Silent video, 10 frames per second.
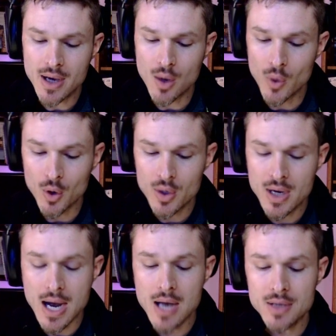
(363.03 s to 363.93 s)

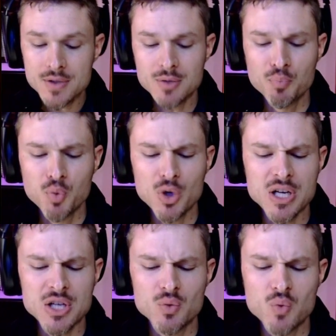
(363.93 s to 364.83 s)
Wilcox,
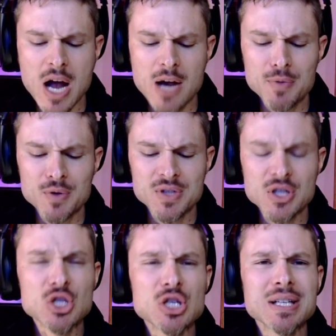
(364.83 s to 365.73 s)
British rock
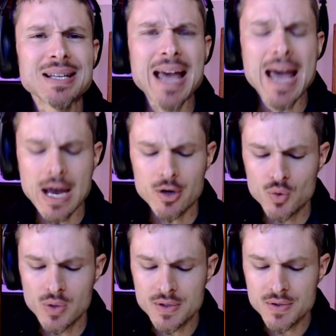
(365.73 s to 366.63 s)
musician and
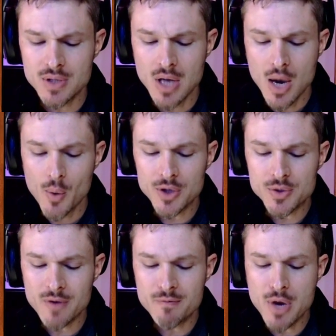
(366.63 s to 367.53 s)
actress. We also
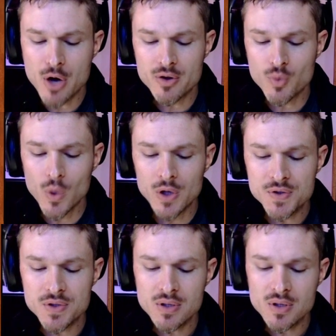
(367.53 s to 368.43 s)
have Meredith
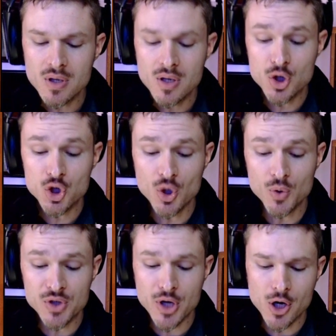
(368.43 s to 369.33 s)
Wilson, a show
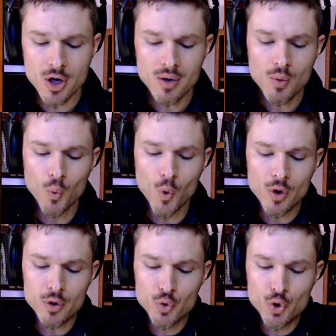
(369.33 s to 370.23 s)
singer.
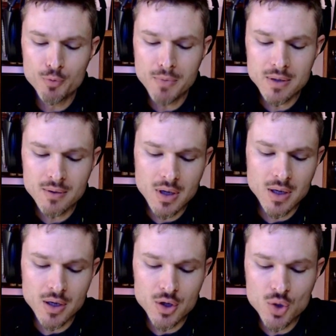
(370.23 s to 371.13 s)
Warren Rudman,
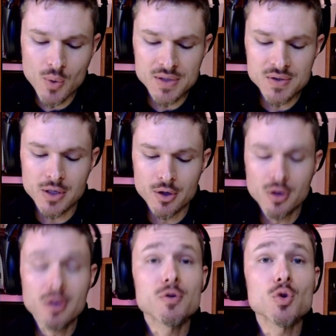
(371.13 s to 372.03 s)
a U.S. senator
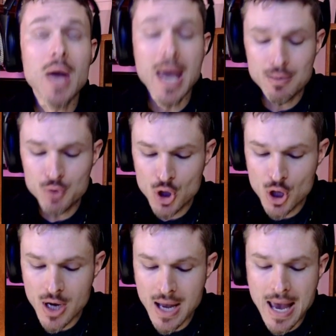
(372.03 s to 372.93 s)
of New Hampshire.
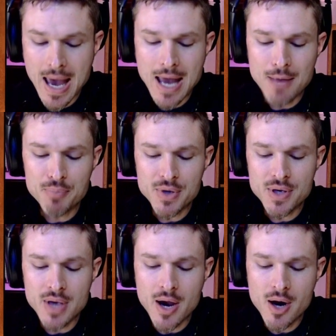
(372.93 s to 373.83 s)
And
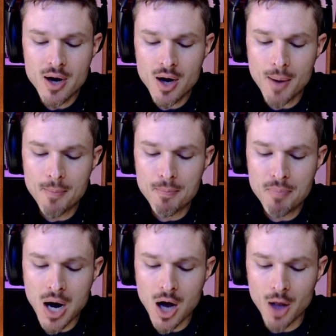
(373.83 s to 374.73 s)
Pierre
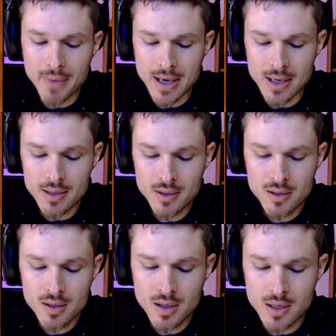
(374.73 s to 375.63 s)
Balmain,
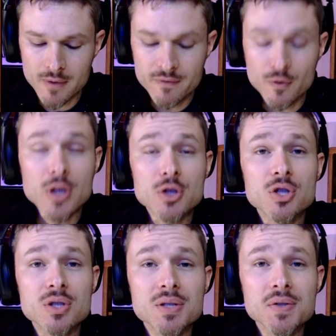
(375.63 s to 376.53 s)
a French
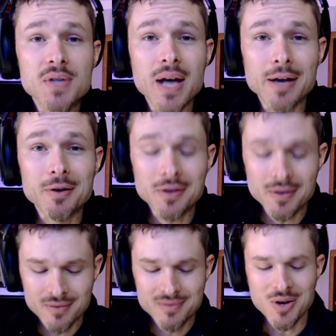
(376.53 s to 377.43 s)
designer.
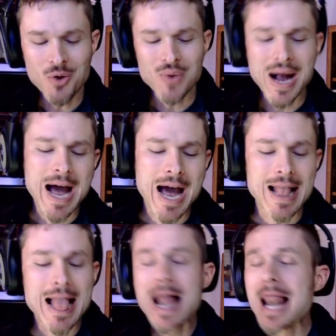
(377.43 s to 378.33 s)
All right,
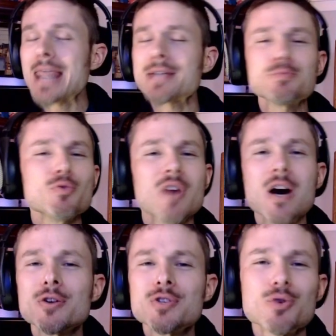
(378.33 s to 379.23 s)
let's move
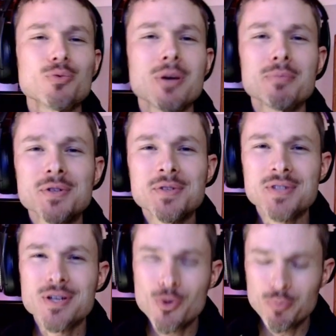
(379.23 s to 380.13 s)
on to your numbers
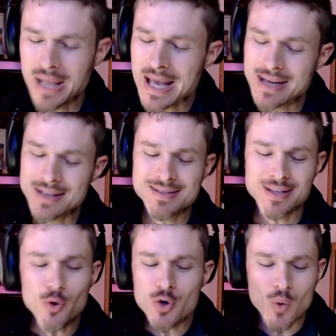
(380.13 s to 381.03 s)
and your planets. I
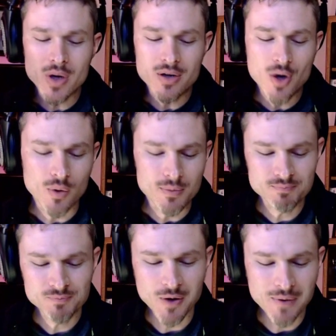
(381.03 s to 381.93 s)
know you want to know them.
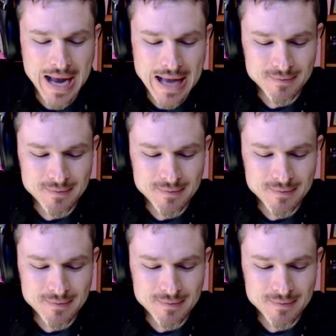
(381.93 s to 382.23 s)
All right.